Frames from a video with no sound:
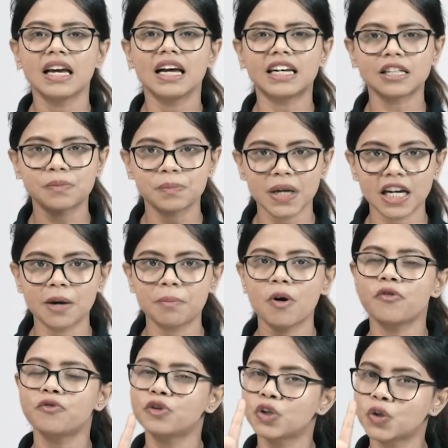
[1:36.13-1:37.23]
It is made up
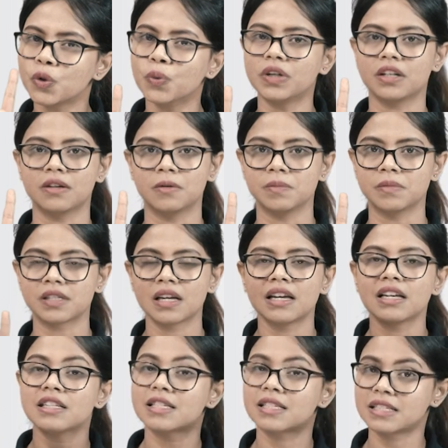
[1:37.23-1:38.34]
of two terms,
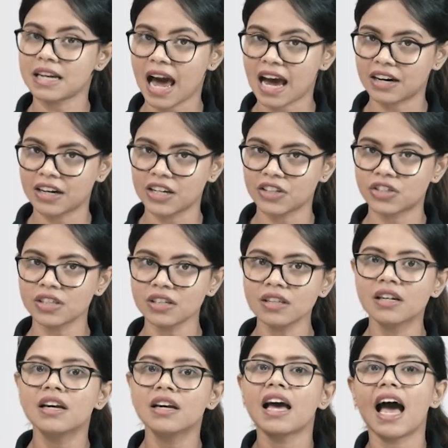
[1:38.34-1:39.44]
stagnation
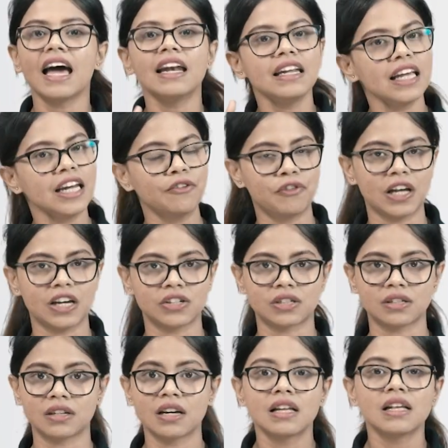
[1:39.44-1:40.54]
and
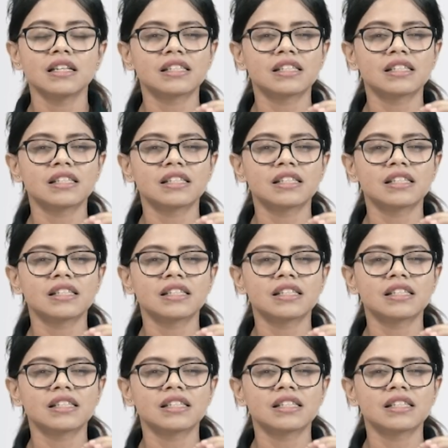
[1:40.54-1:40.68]
inflation.